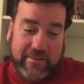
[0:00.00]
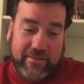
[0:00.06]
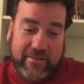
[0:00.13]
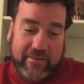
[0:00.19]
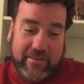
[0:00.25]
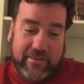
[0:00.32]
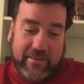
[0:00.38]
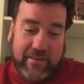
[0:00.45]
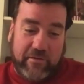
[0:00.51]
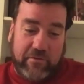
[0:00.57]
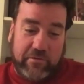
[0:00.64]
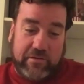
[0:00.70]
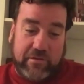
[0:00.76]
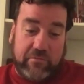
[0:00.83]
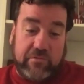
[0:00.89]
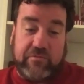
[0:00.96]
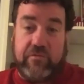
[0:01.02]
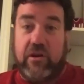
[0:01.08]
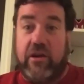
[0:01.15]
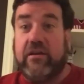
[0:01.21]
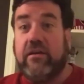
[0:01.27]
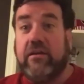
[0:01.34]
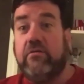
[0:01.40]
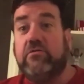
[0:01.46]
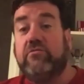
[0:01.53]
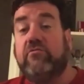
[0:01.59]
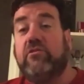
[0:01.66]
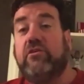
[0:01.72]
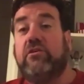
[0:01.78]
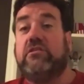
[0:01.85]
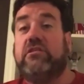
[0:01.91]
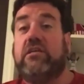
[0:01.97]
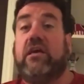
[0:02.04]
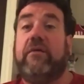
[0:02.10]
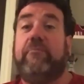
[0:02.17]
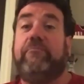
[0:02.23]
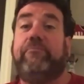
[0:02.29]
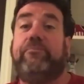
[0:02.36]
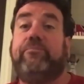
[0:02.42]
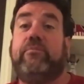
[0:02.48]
Yeah, it was fun. It was a really good time,